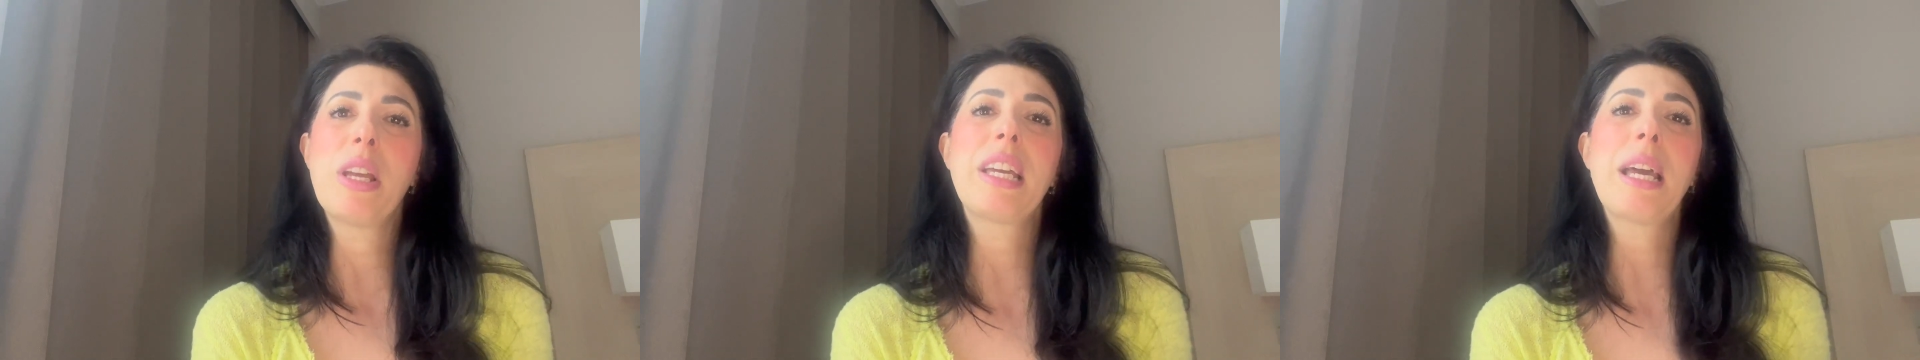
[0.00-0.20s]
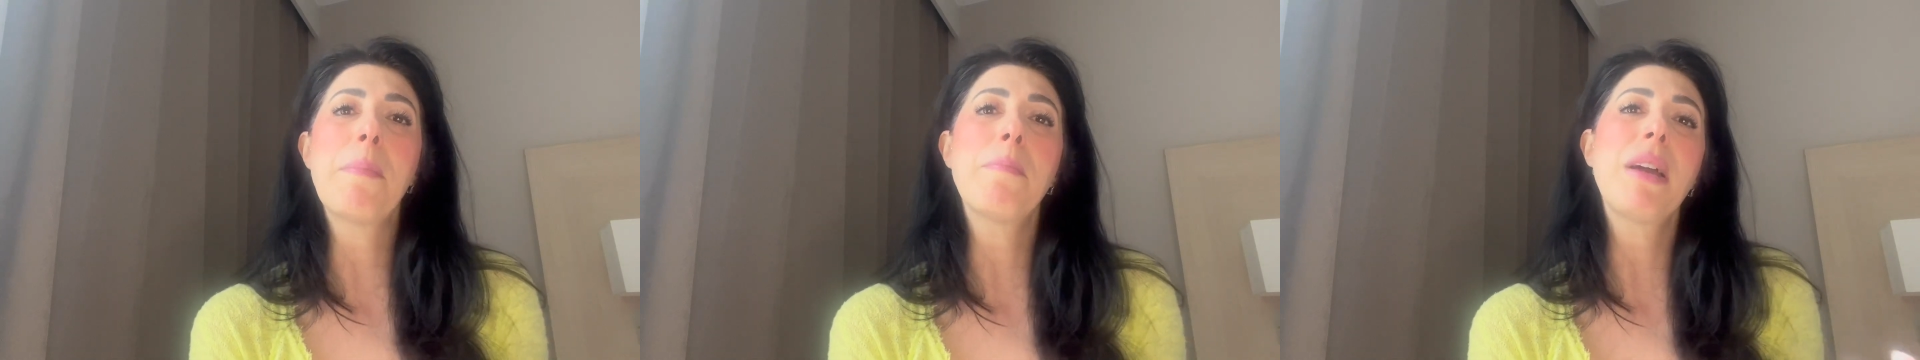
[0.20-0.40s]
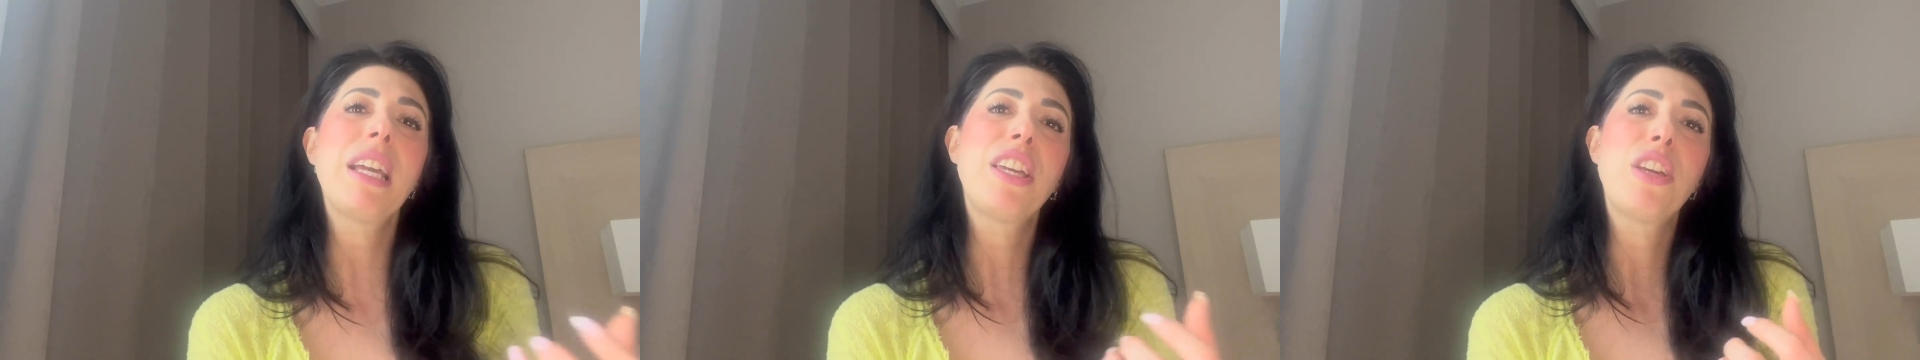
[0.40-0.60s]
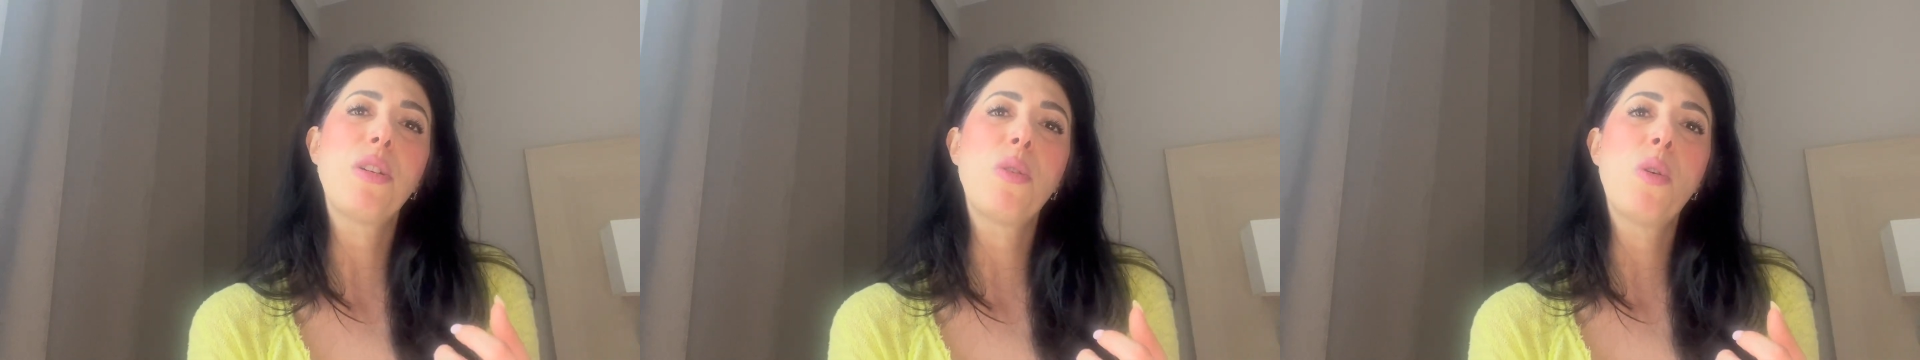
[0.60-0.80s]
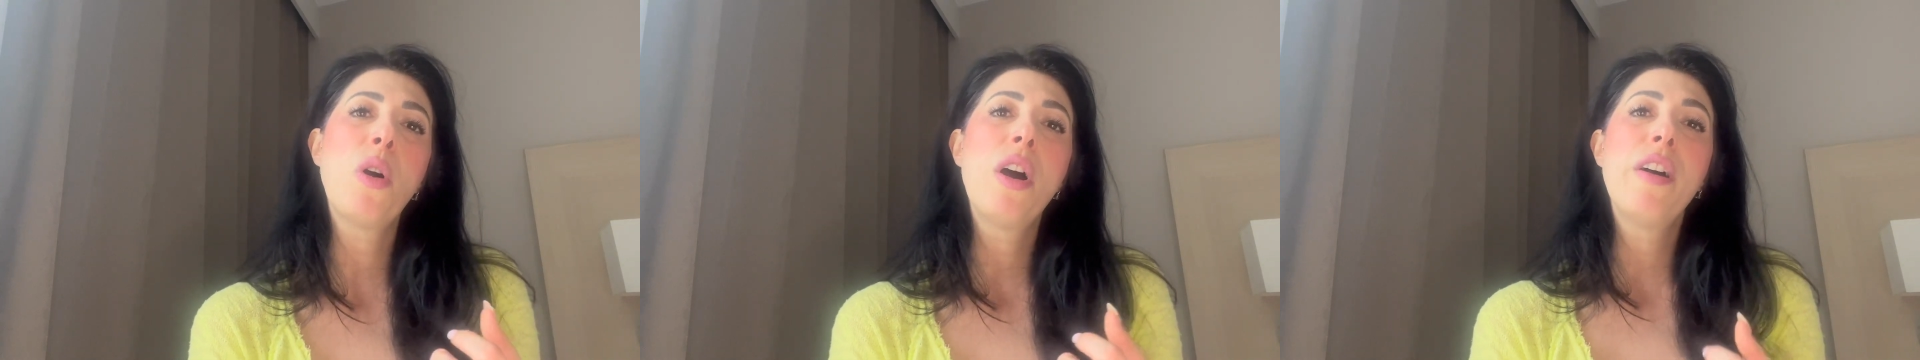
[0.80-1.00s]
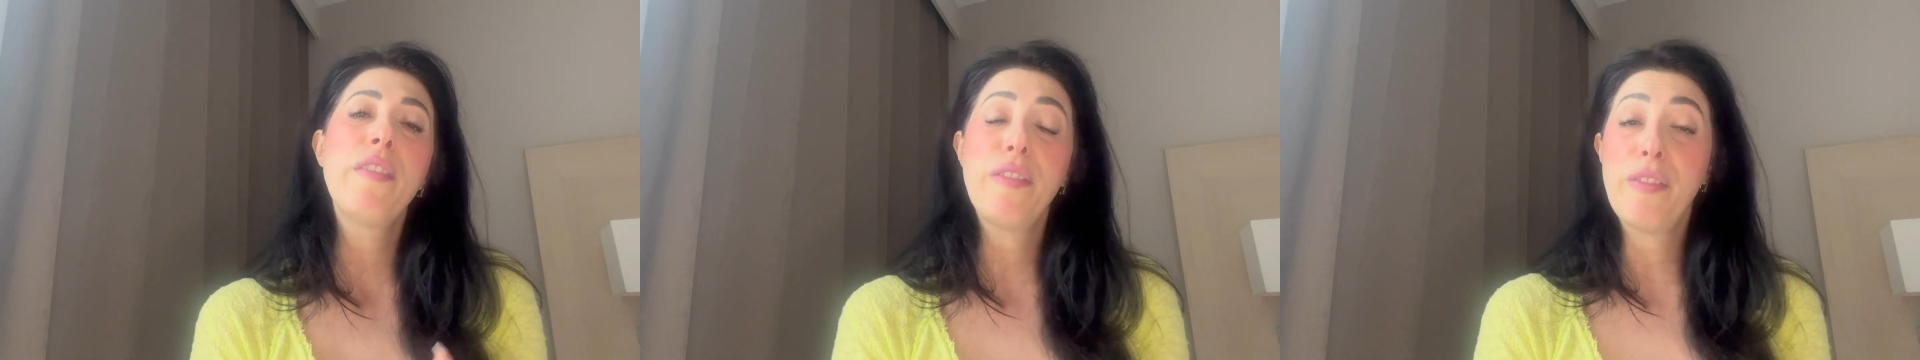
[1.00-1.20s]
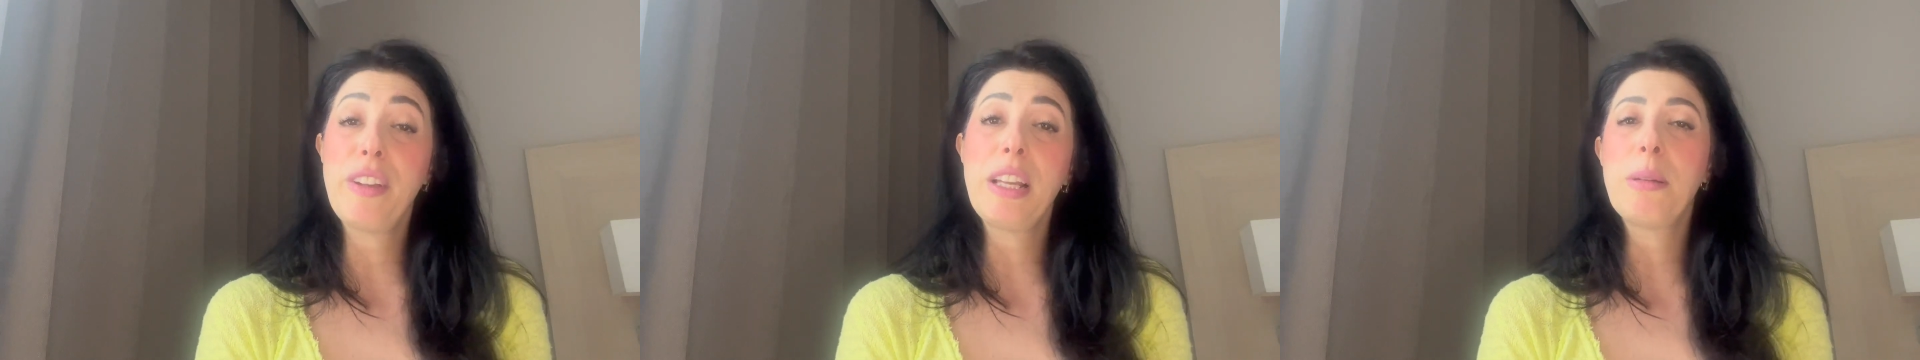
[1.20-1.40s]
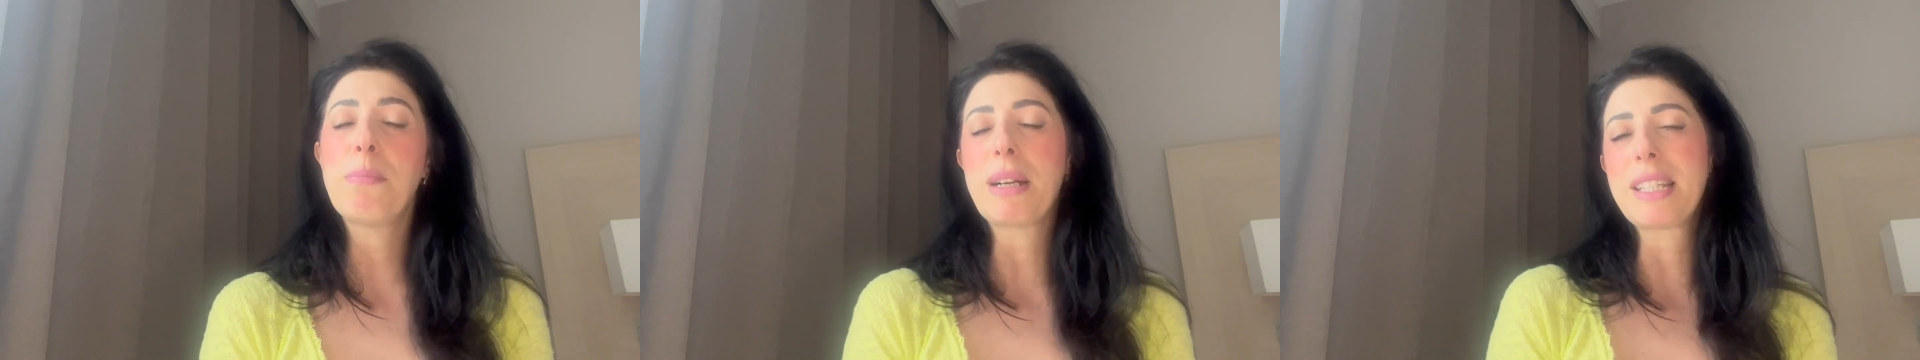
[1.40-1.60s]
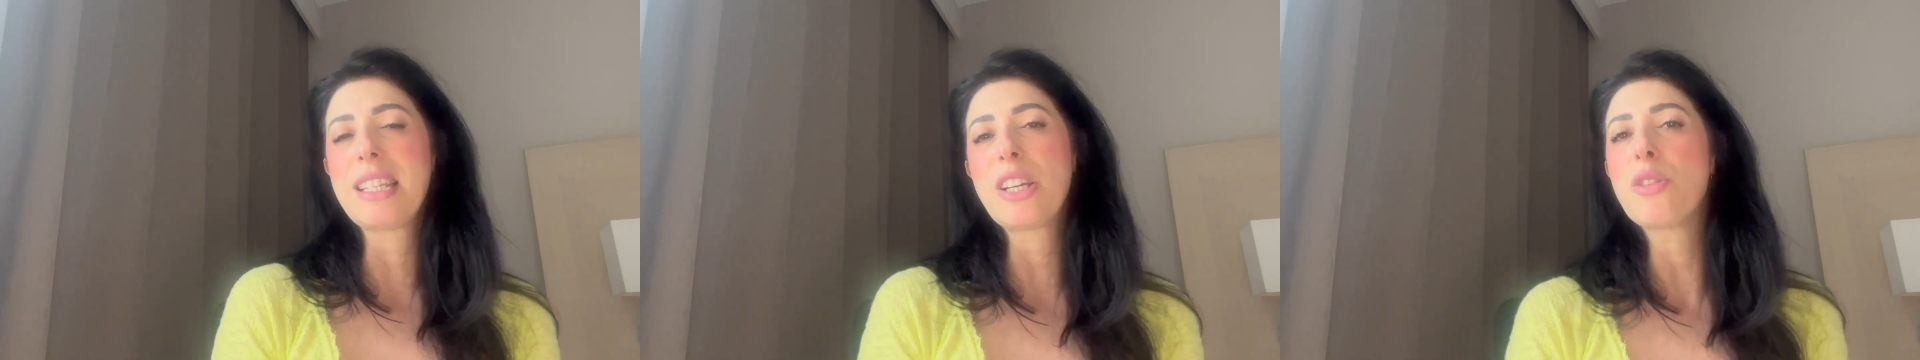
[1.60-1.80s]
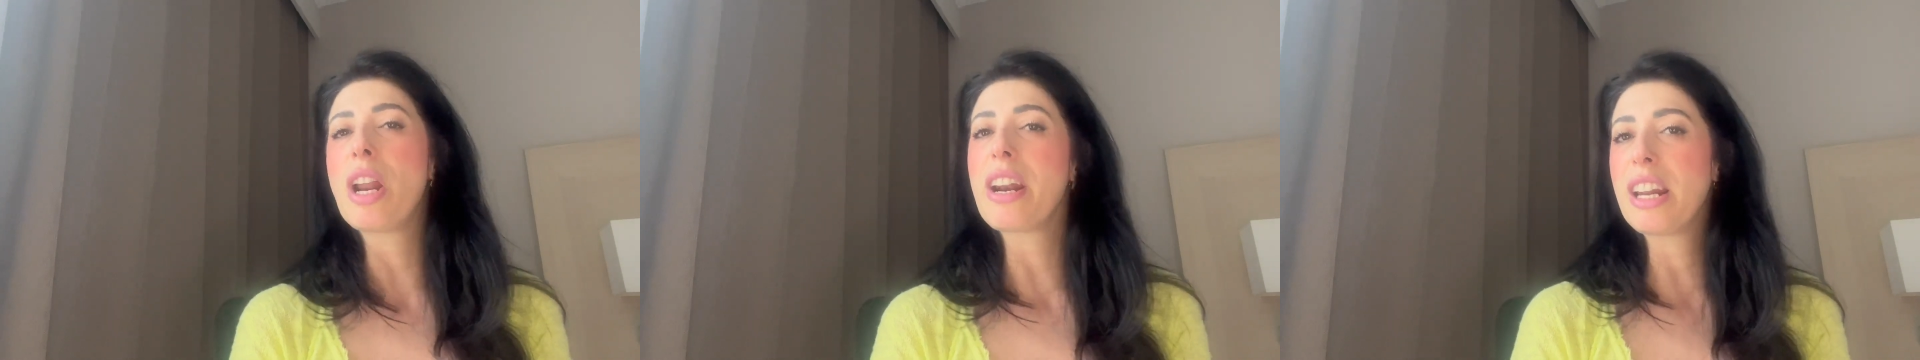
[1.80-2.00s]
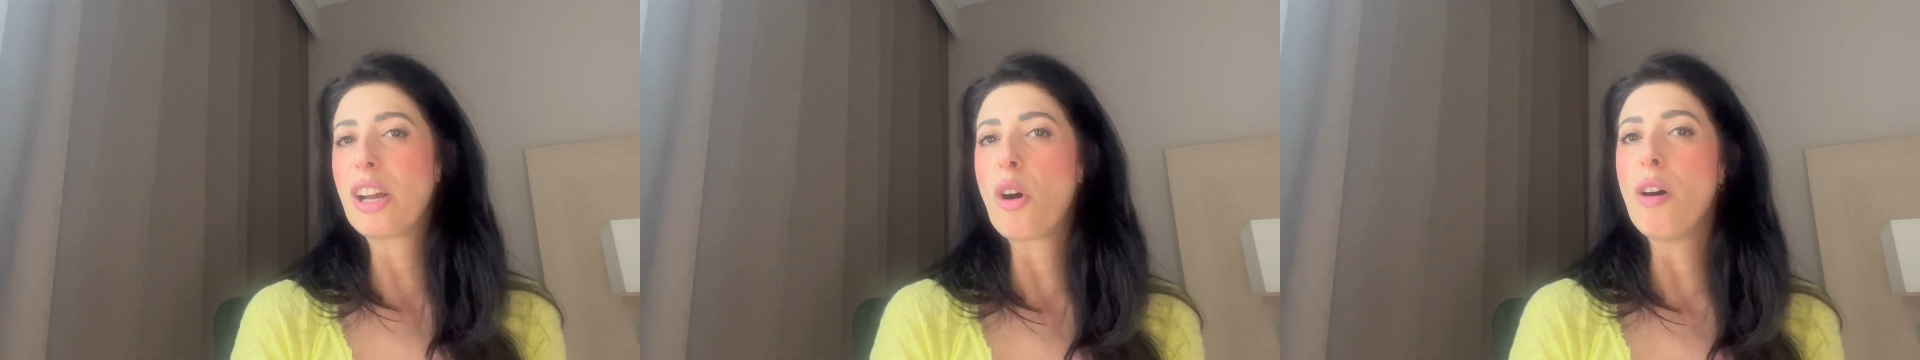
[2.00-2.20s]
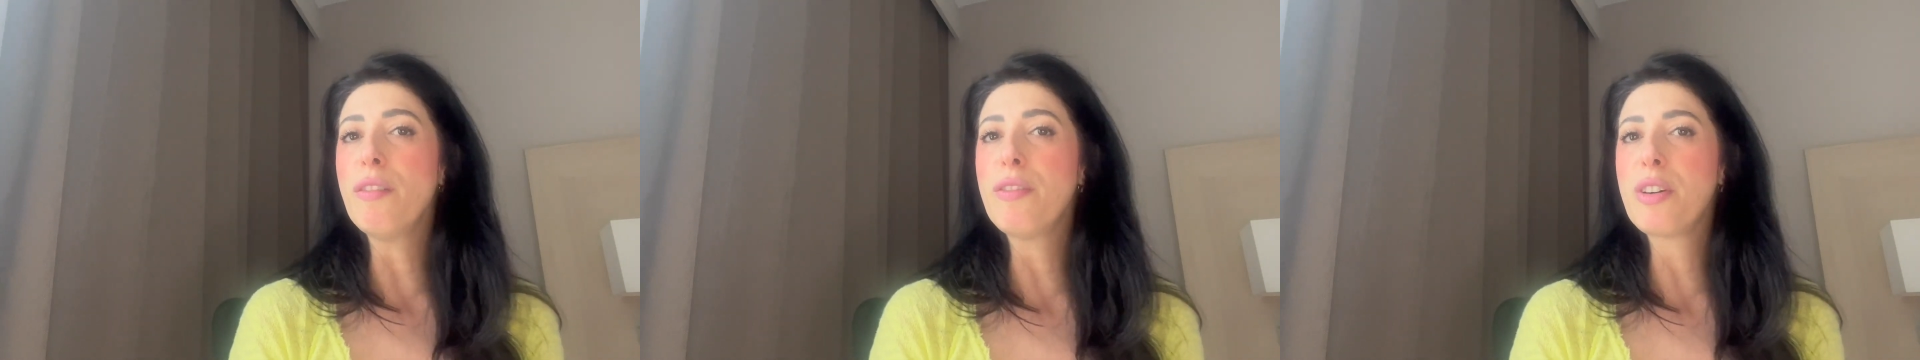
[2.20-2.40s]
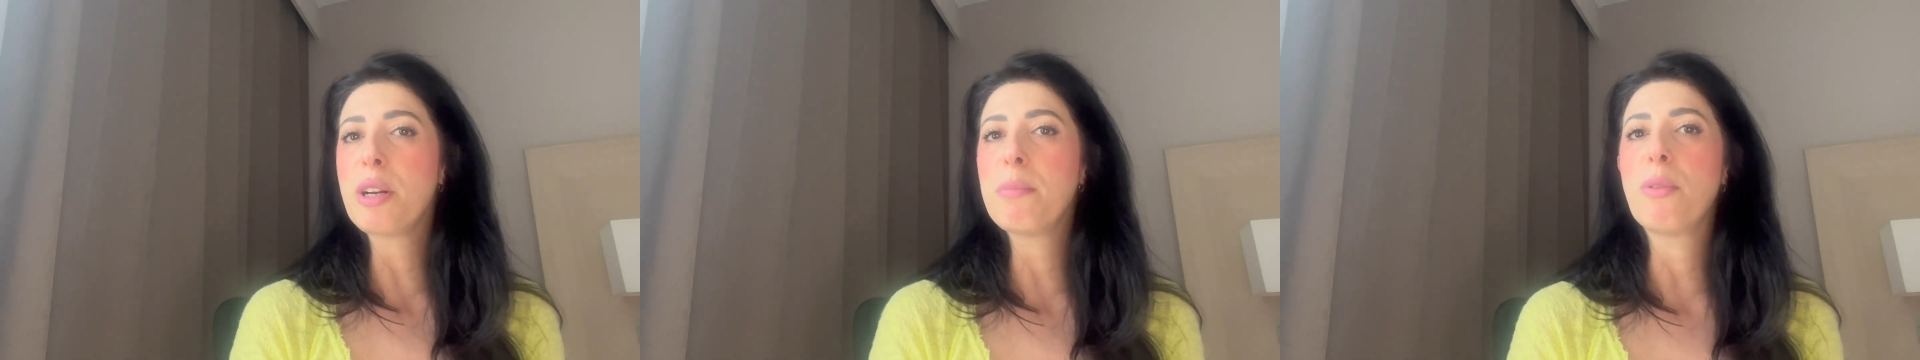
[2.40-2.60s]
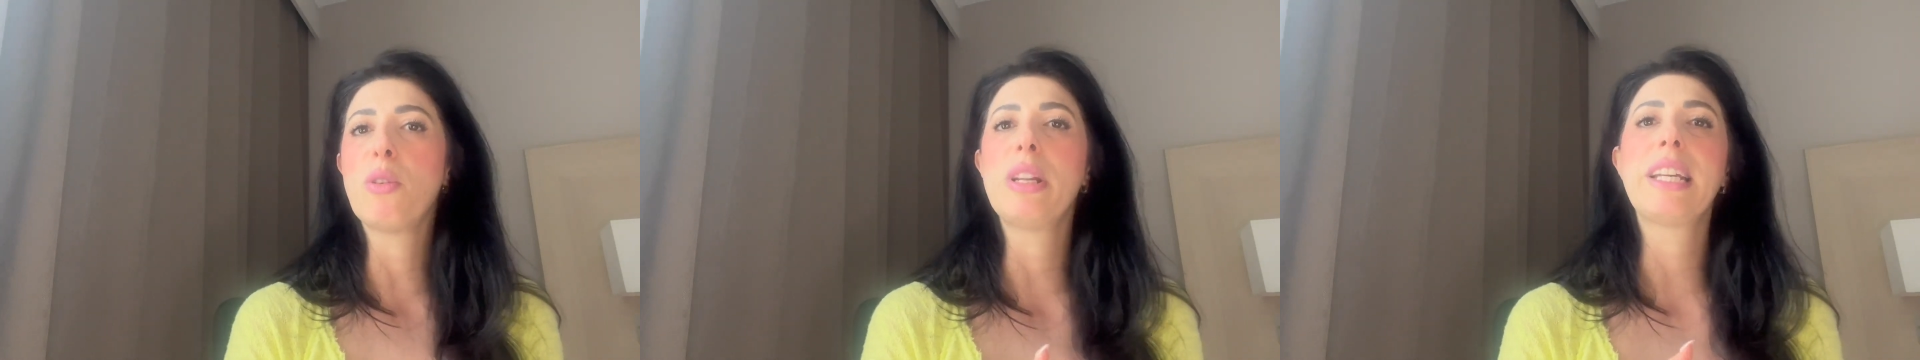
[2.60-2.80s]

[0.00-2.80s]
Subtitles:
It can make you feel particularly comfortable,